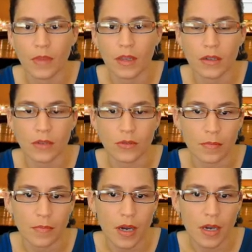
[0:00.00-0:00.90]
go to
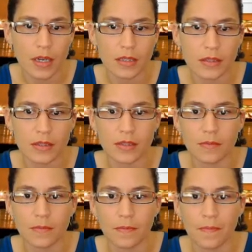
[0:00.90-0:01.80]
mods.
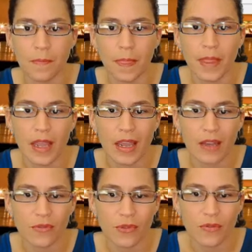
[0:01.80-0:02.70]

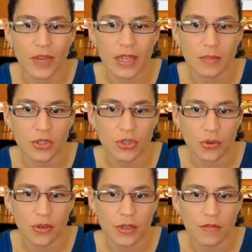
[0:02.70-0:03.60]
And for the vast
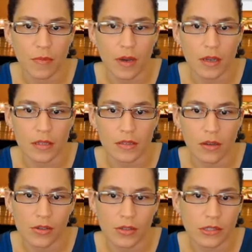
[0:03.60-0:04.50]
majority of mods,
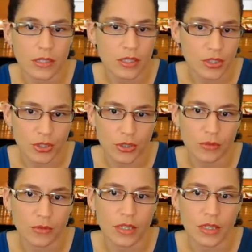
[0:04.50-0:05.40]
all you need to
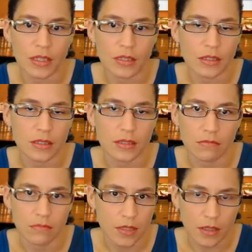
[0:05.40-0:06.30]
do is
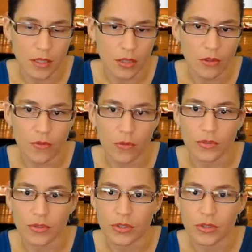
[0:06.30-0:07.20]
delete the
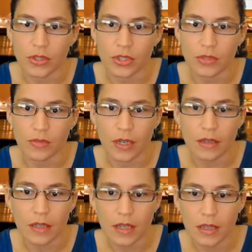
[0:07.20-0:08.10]
folder. So you could just right
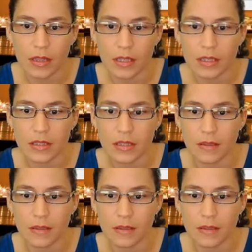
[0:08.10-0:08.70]
click on this,